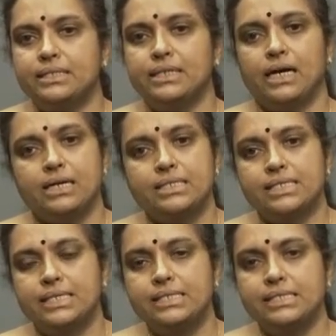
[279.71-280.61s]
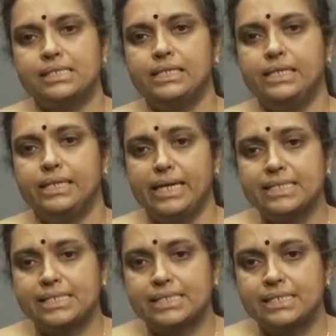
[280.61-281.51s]
the large cells in
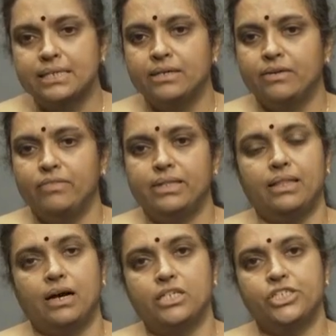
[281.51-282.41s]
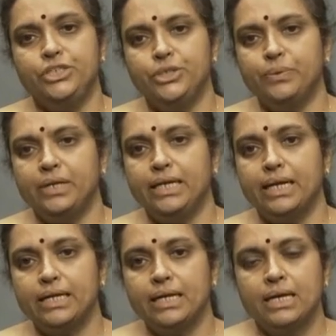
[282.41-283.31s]
nests with large
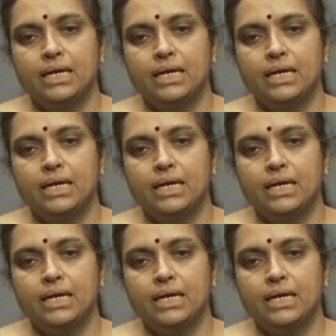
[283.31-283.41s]
nuclei,